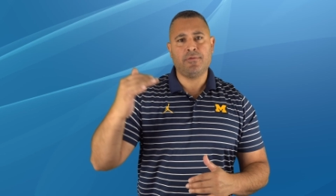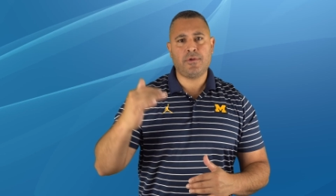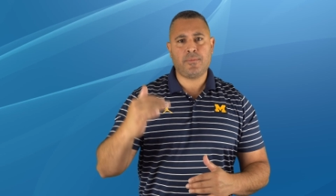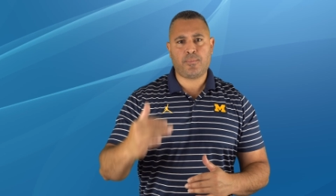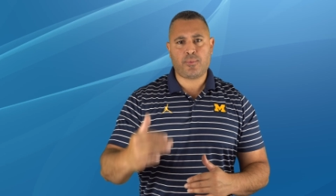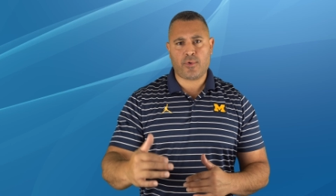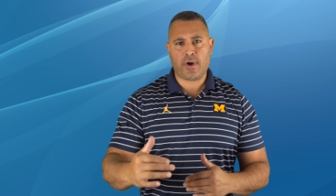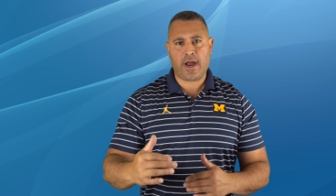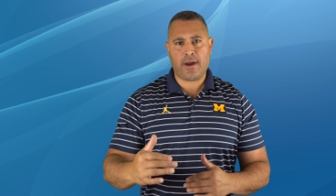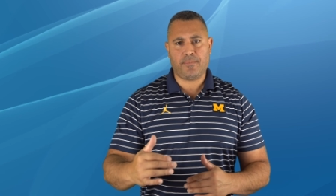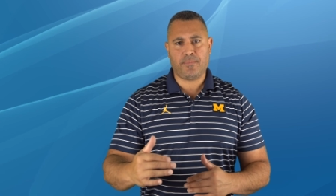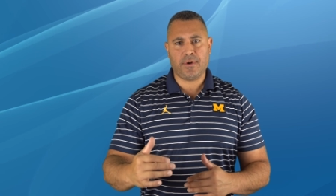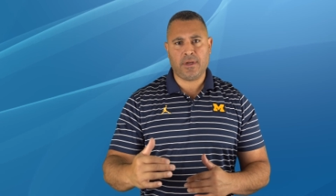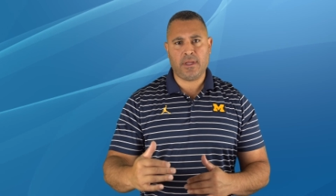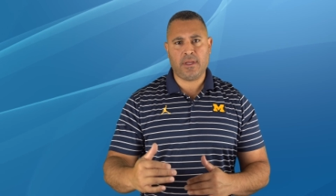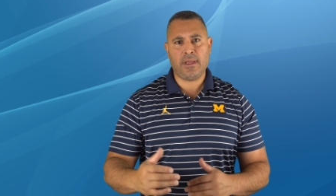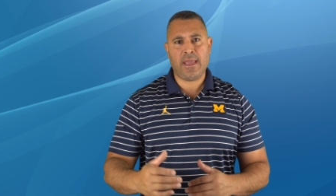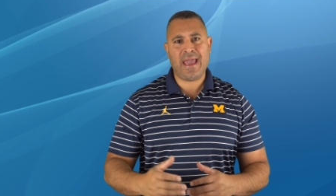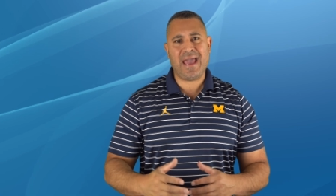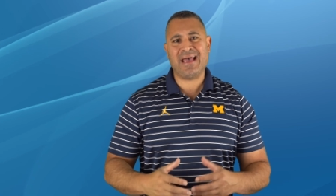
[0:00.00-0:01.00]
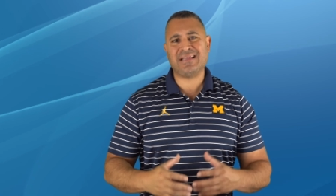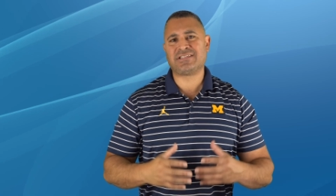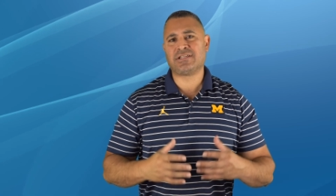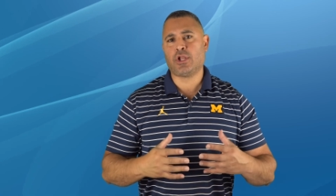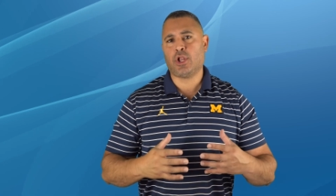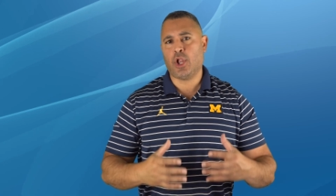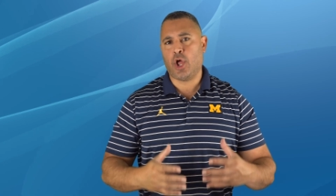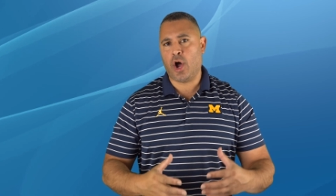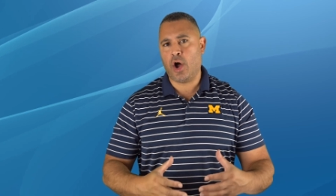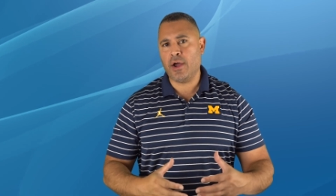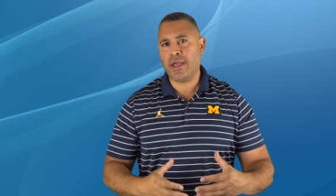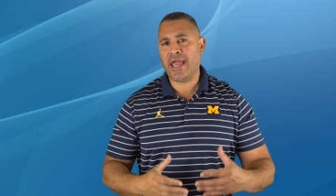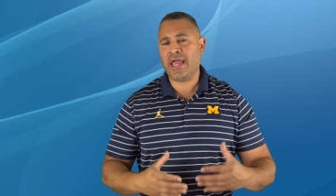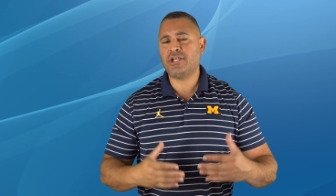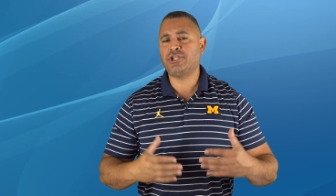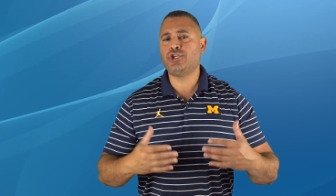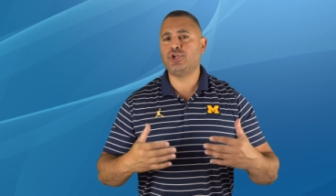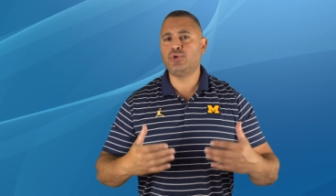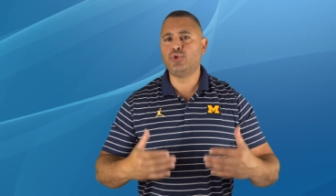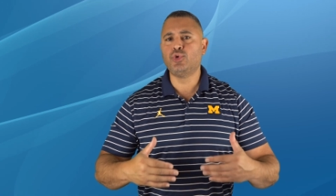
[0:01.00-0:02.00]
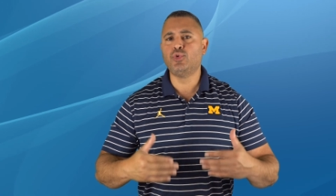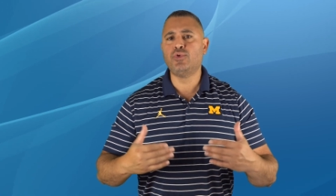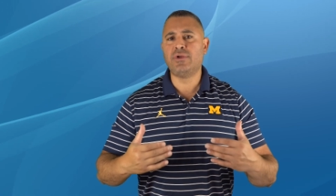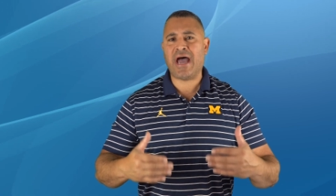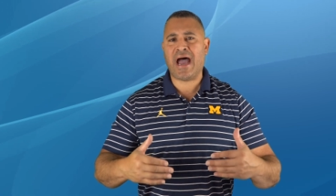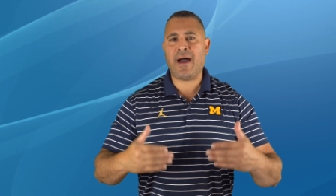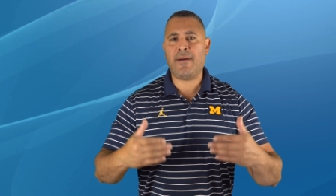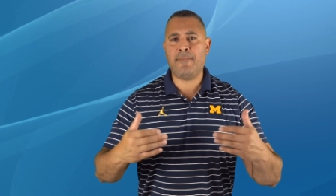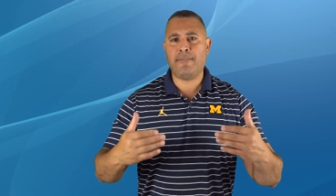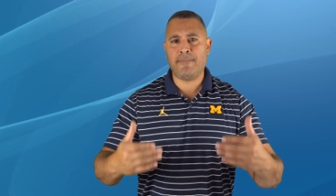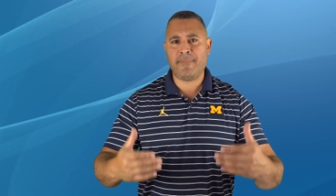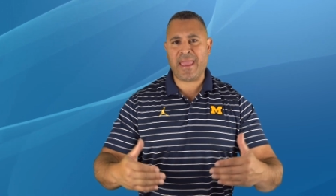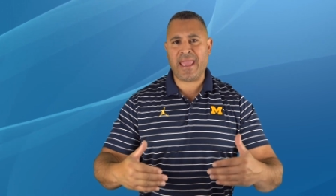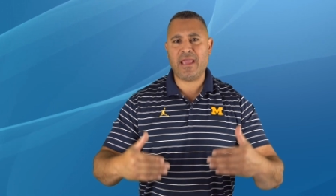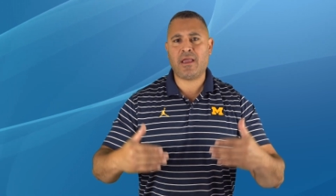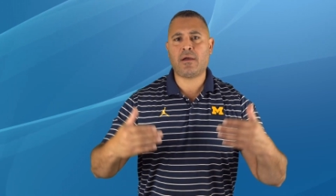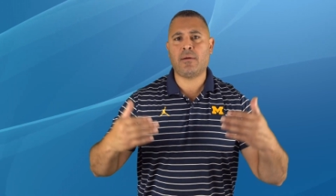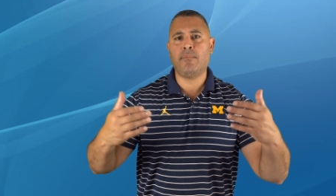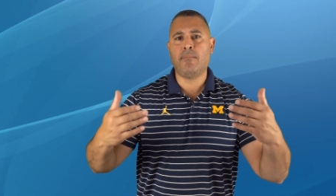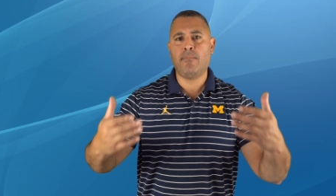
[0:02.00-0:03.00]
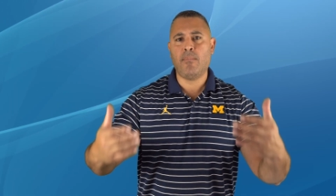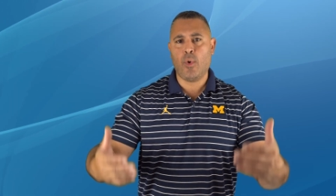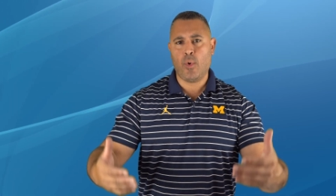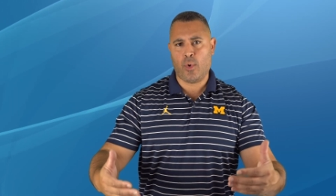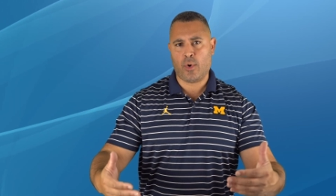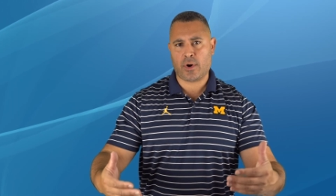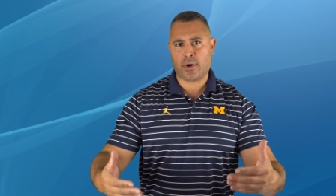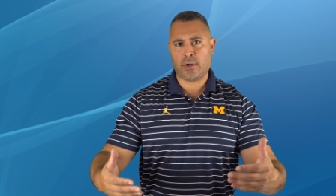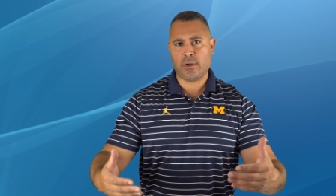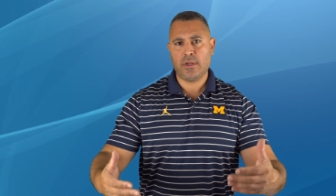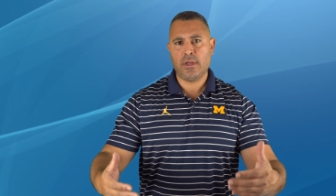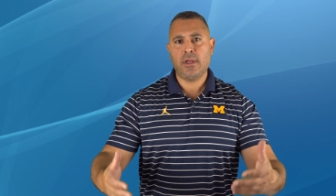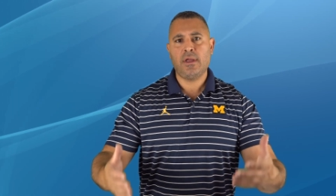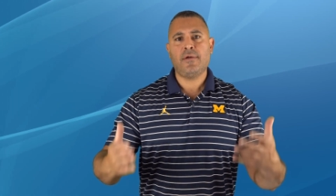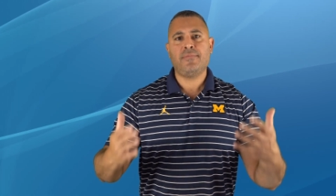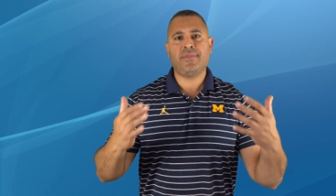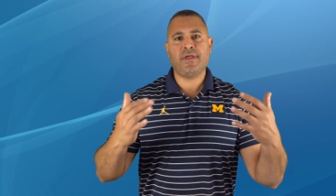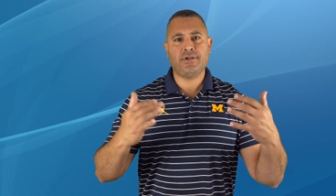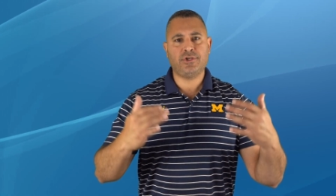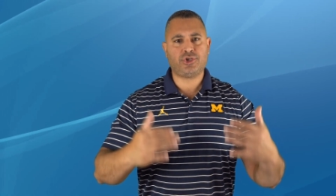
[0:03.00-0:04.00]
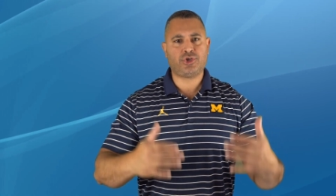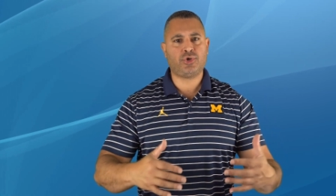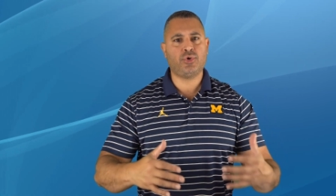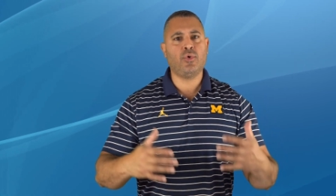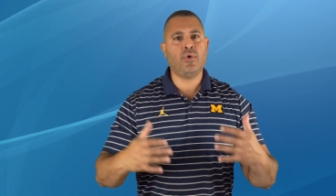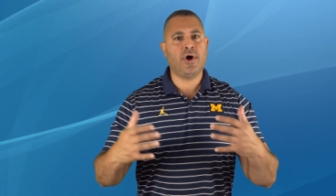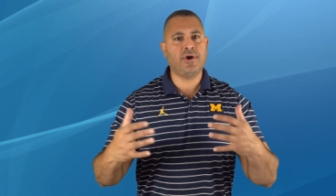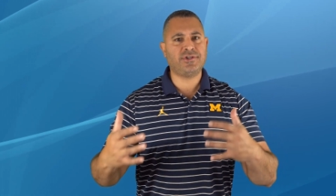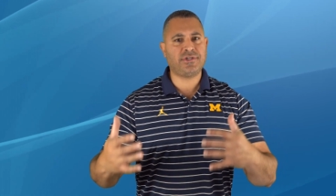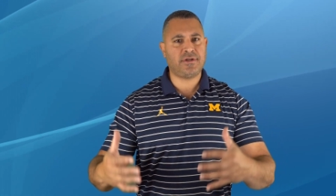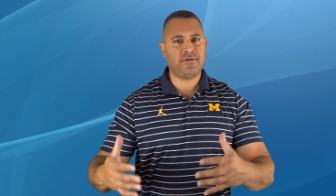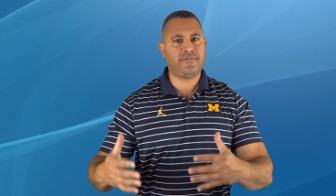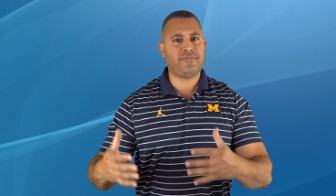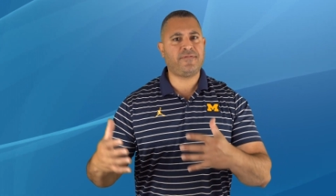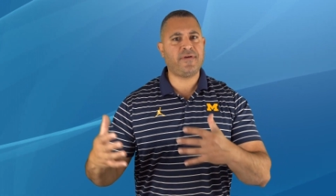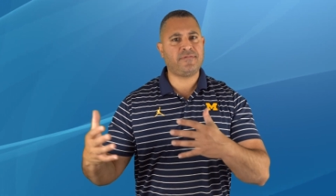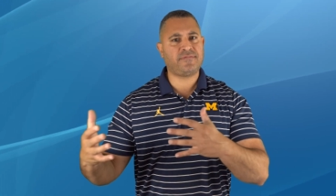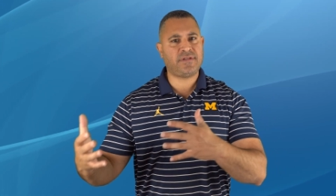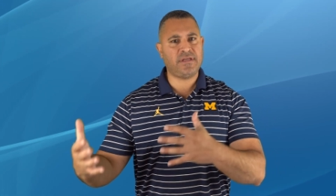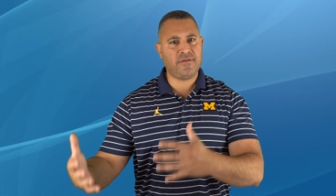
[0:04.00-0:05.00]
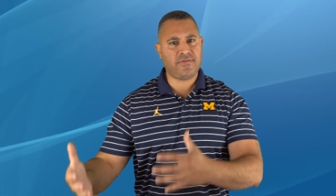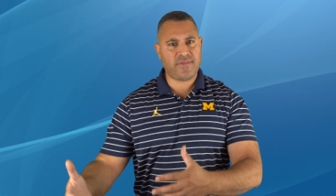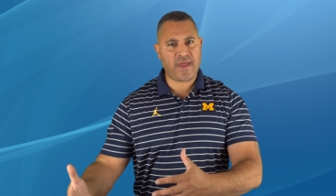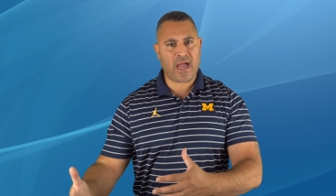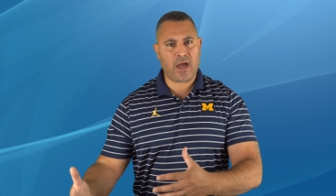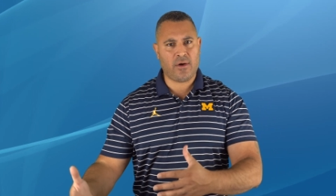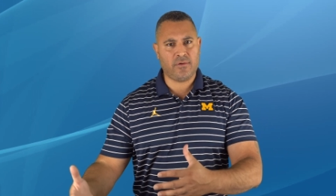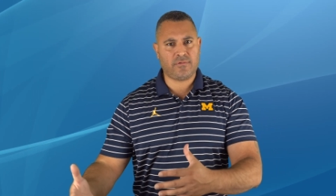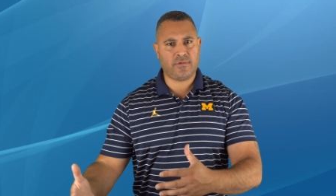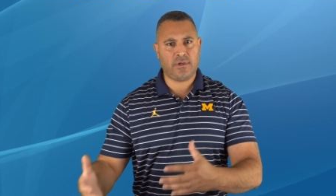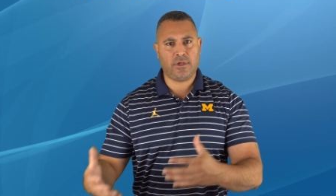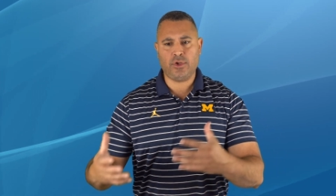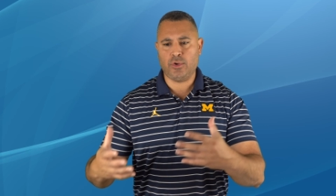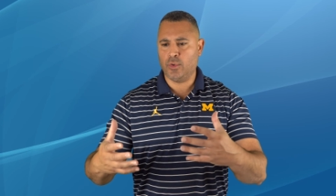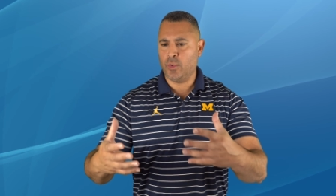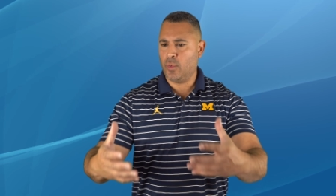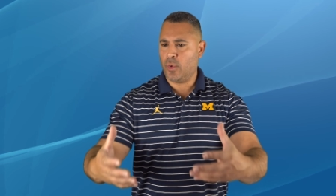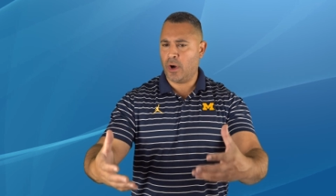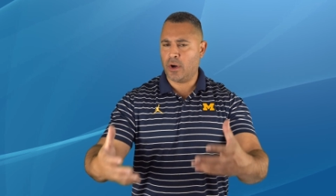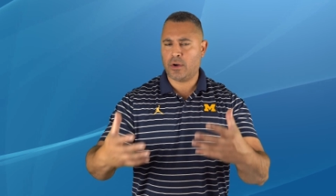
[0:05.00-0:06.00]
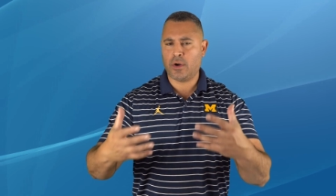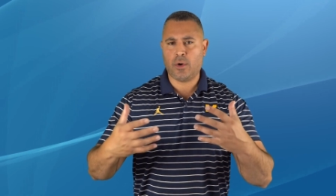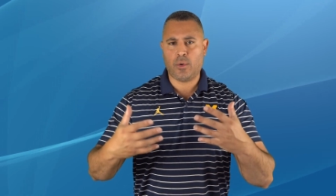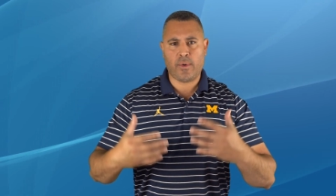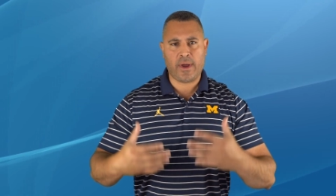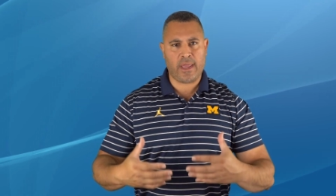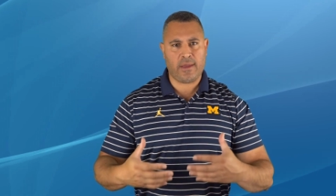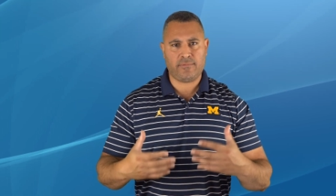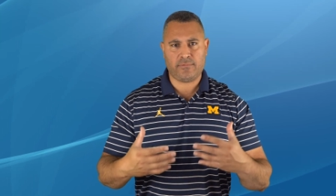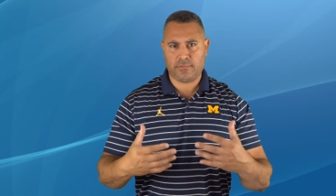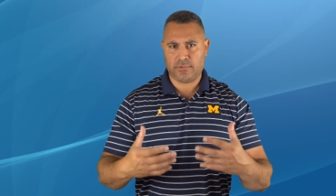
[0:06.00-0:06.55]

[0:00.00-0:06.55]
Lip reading: the property, as long as you do not make more than $250,000, you walk away.